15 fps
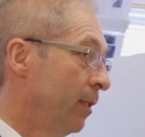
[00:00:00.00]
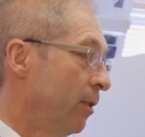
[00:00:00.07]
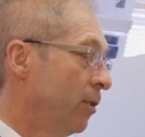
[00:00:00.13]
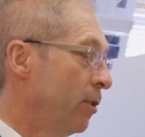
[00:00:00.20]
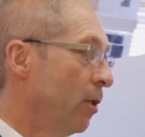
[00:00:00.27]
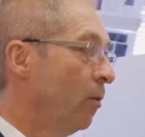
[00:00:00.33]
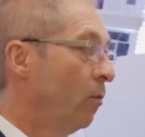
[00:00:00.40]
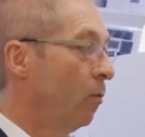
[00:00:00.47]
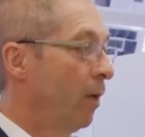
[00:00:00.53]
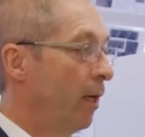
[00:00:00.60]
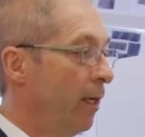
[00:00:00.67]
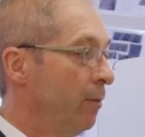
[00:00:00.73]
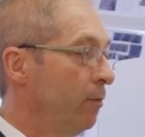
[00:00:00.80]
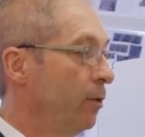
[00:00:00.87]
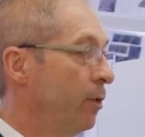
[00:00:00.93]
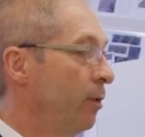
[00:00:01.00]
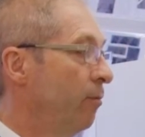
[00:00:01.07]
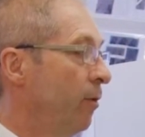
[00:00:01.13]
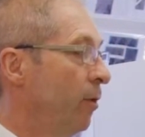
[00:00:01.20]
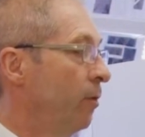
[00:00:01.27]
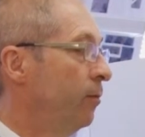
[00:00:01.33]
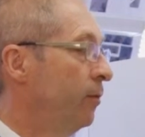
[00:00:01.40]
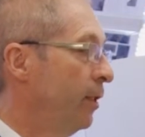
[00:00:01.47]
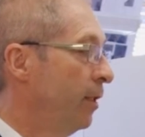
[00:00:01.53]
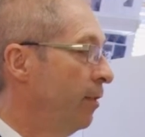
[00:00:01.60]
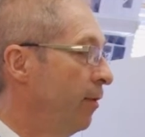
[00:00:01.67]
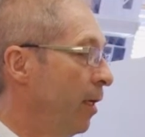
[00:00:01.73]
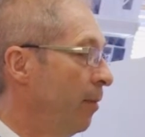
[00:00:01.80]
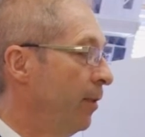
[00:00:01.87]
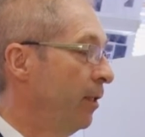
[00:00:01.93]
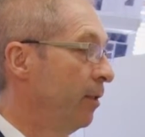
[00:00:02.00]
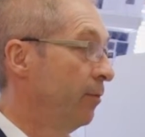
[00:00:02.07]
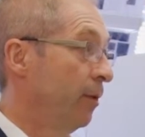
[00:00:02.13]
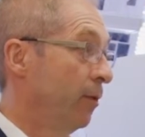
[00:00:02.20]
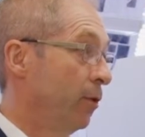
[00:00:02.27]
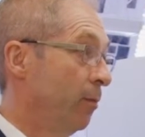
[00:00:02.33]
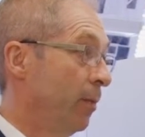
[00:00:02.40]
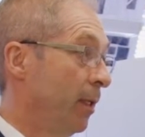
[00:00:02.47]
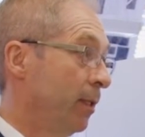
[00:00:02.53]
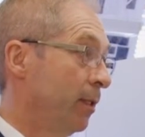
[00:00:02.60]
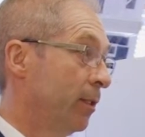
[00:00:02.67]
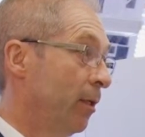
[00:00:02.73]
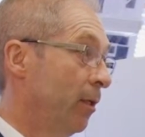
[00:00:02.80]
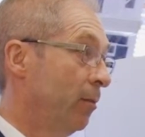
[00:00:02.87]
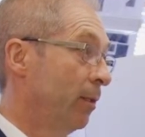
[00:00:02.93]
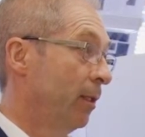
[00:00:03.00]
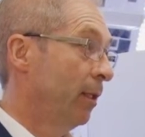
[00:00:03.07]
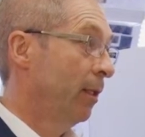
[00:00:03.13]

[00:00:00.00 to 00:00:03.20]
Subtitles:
So I was involved in developing the virtual microscope,